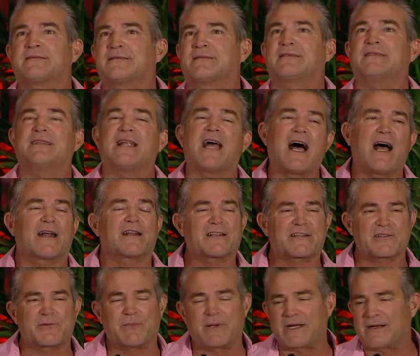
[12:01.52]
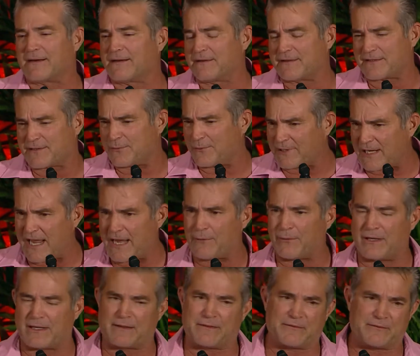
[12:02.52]
not experience what I
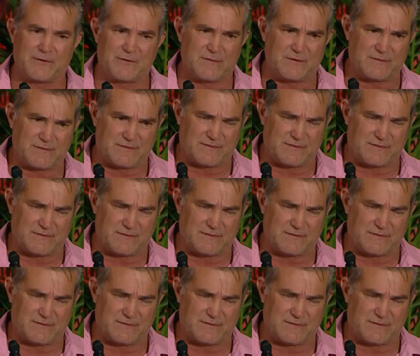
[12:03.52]
went through?